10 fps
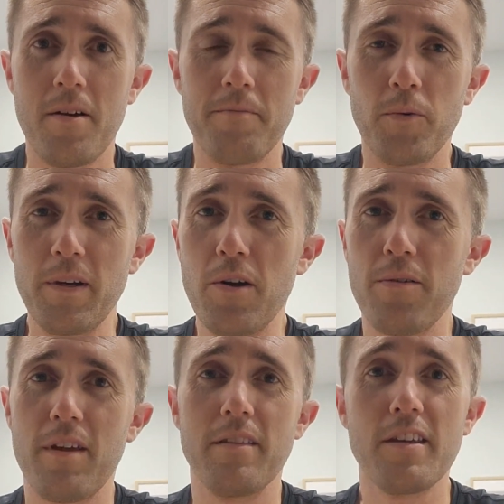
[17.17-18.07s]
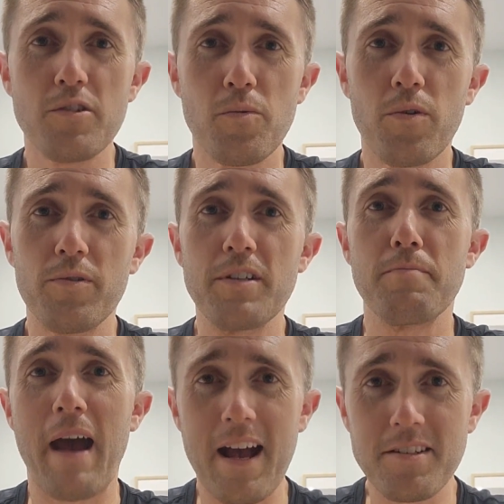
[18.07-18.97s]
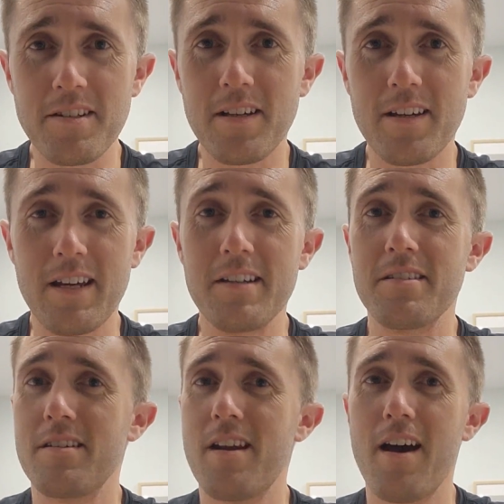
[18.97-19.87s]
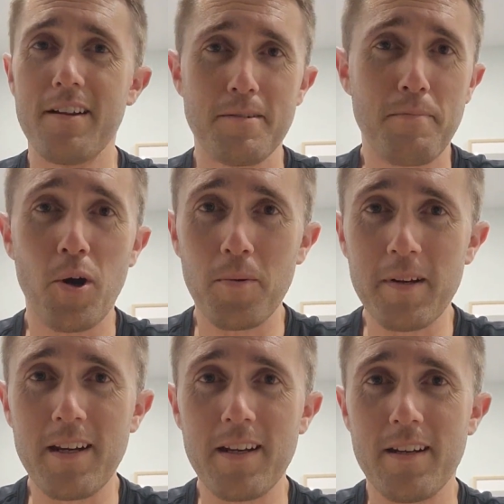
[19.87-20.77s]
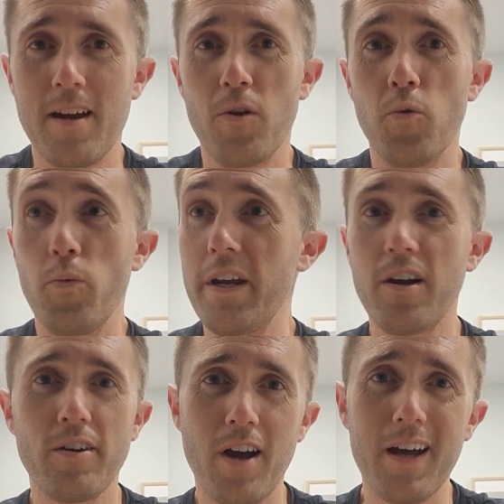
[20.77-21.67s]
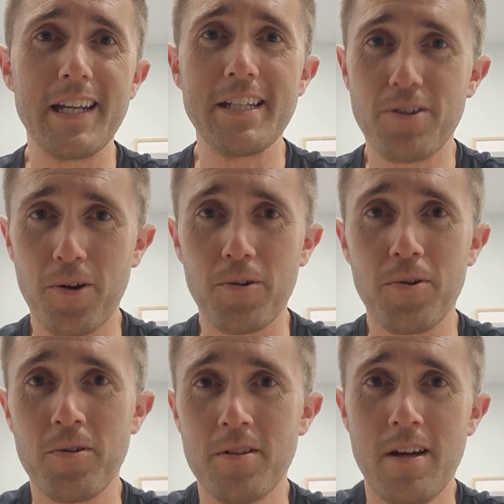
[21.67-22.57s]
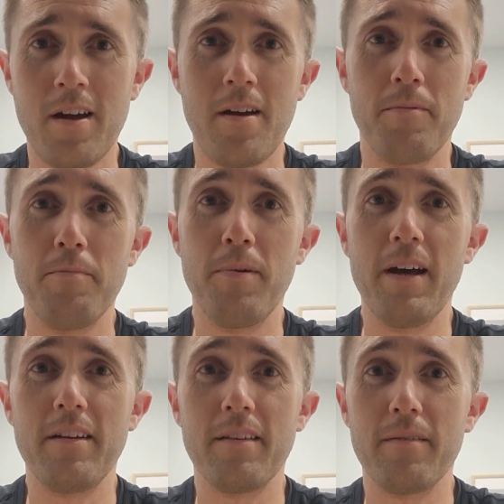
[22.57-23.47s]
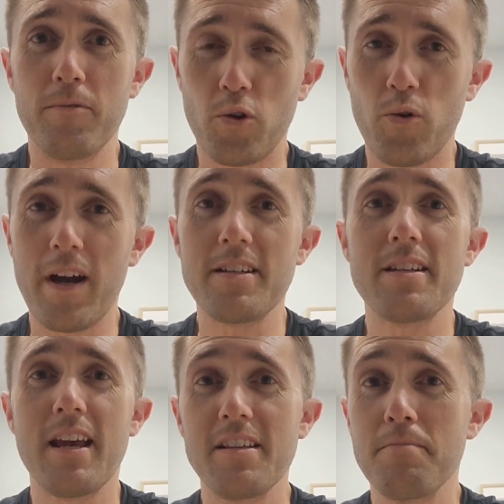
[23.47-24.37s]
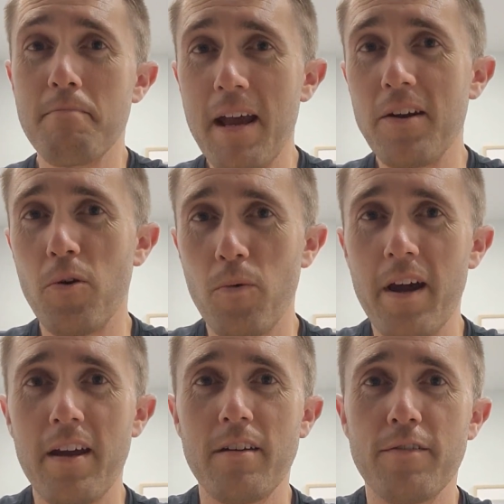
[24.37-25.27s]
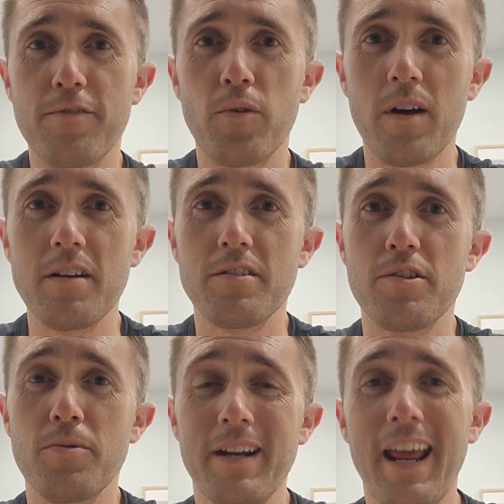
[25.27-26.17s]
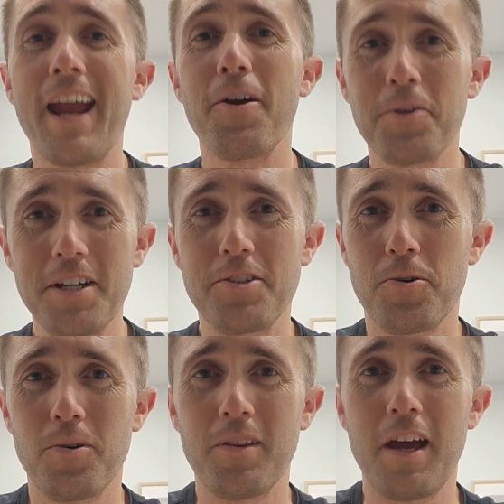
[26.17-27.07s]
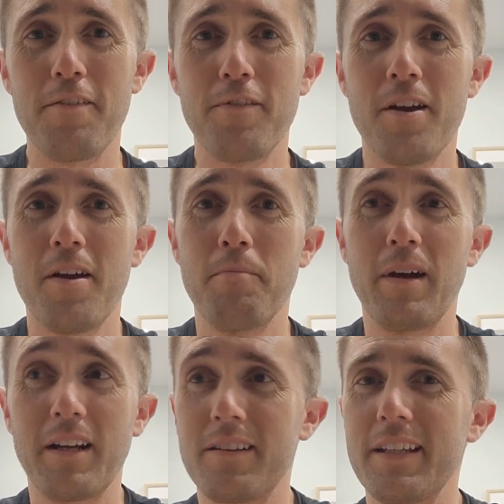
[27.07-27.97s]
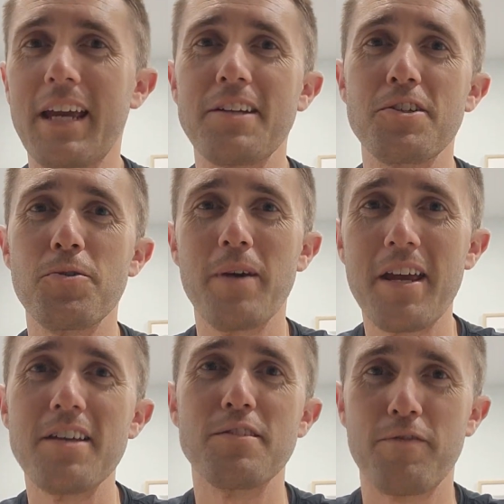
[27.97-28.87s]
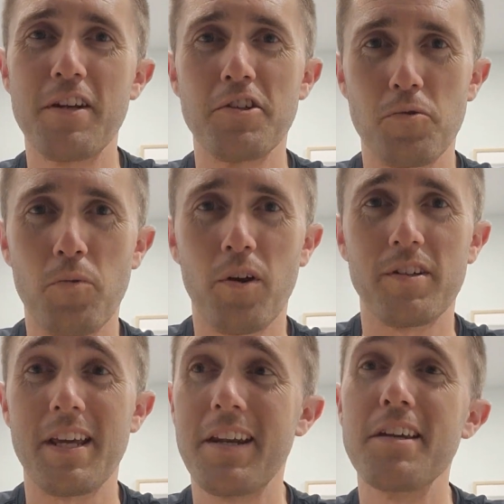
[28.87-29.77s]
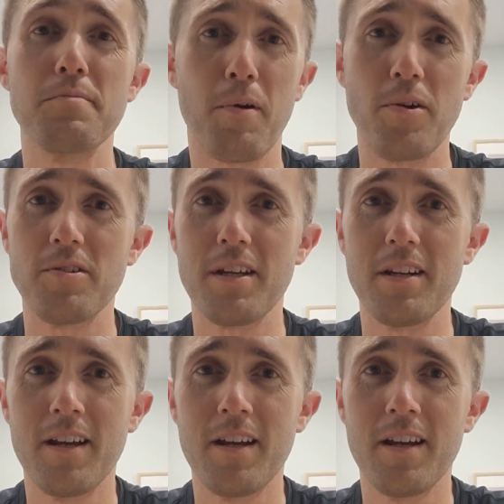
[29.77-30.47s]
We know that this world is passing. It is not permanent. We are not eternal, but Christ has made a way for us to inherit eternal life by clinging to his finished works and his person.